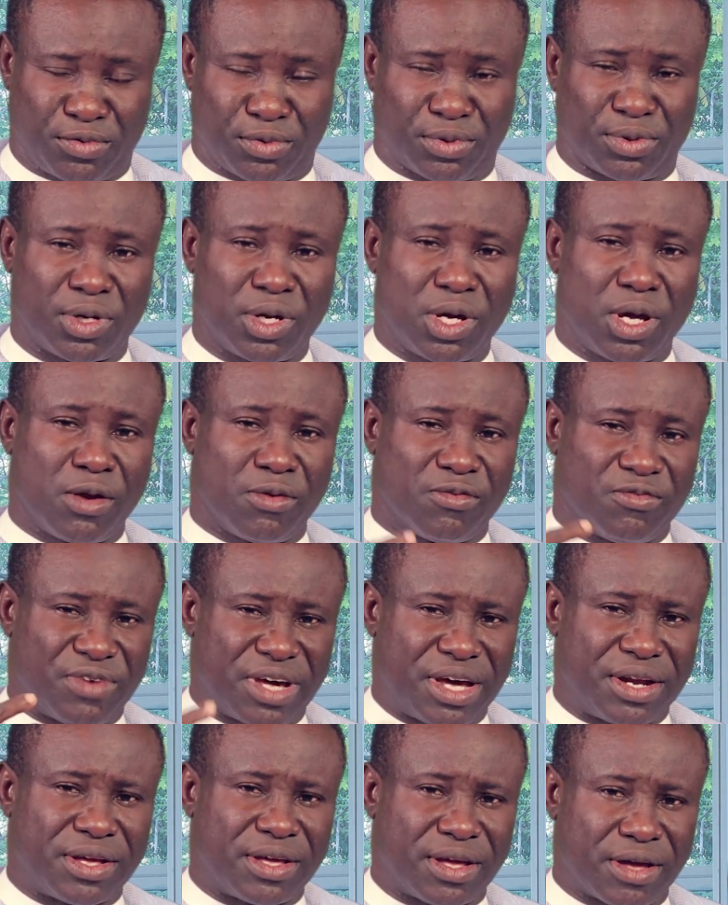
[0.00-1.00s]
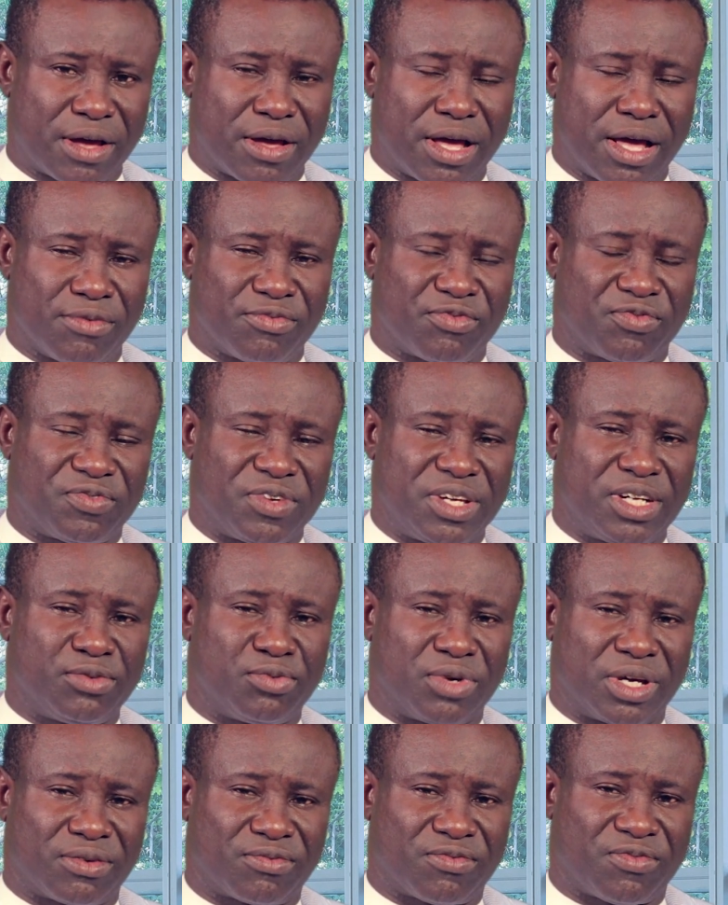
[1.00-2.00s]
food, very filled
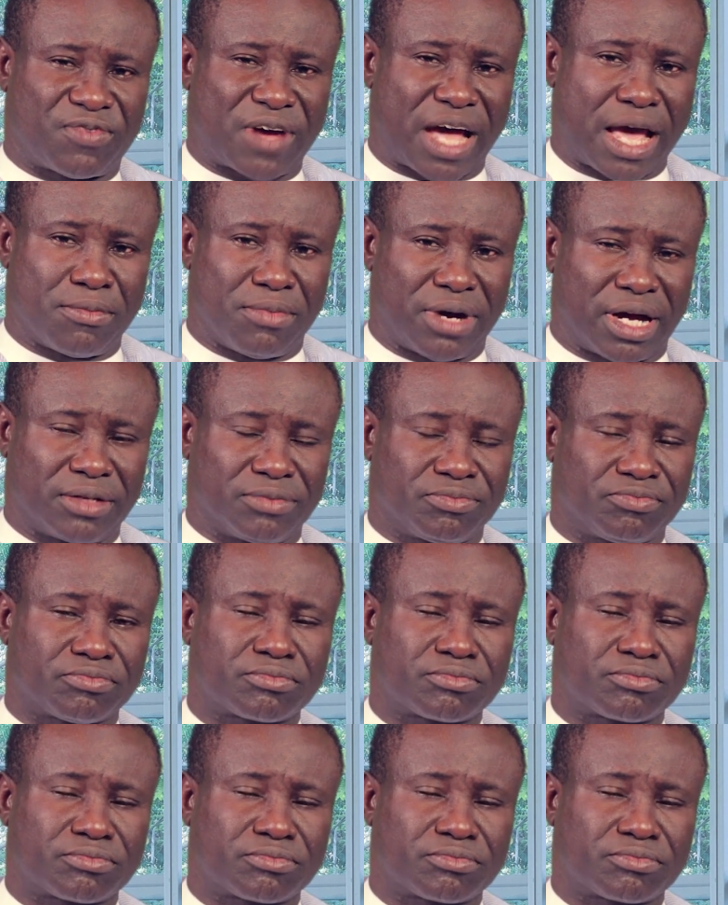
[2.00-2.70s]
with fiber,